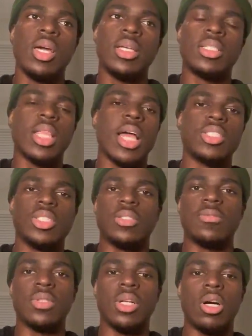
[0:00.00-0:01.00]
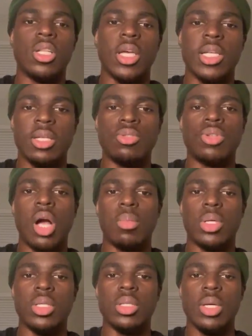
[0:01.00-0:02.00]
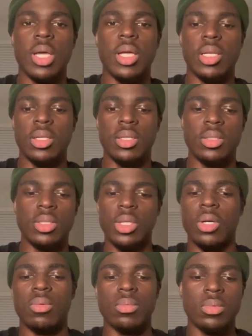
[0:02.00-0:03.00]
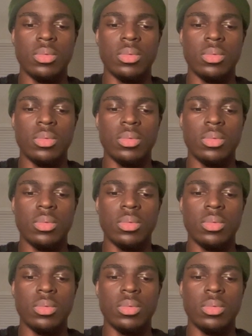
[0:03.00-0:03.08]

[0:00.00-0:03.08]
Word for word: slash just full on like drama and you know